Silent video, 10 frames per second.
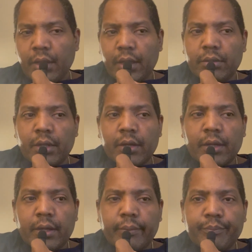and then
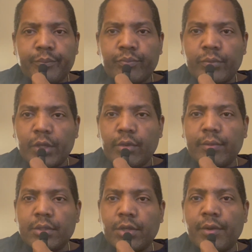you have
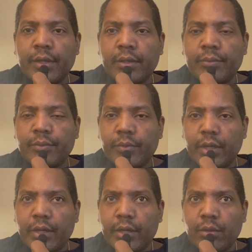to turn in
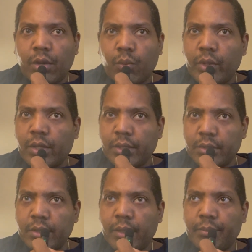a weekly
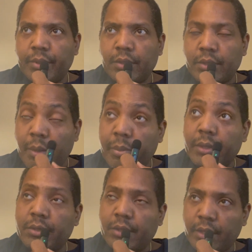
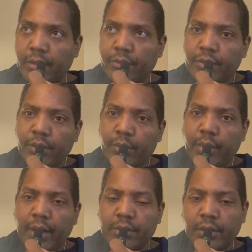snippets of your
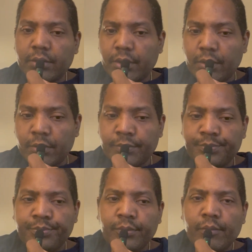project. So
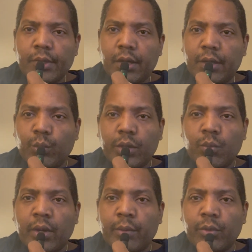week
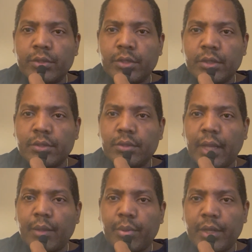1 was just
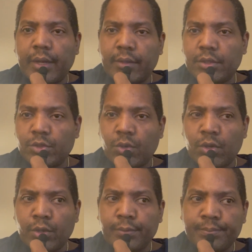like picking out the
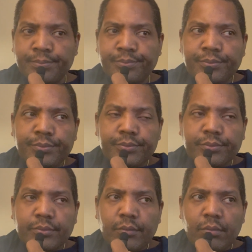song
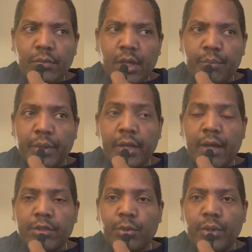and picking
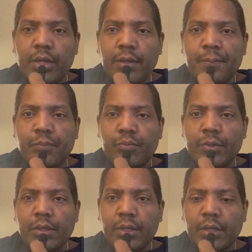out 3
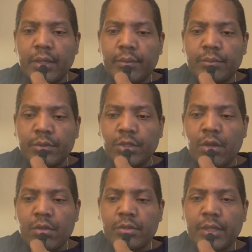
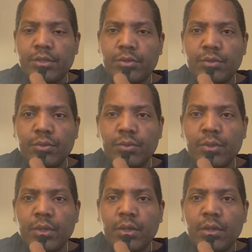songs that you
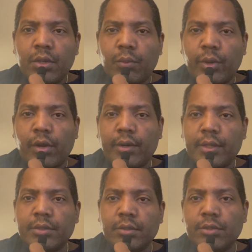were gonna
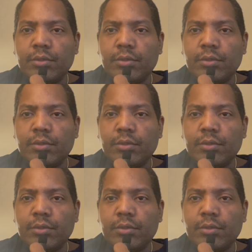listen to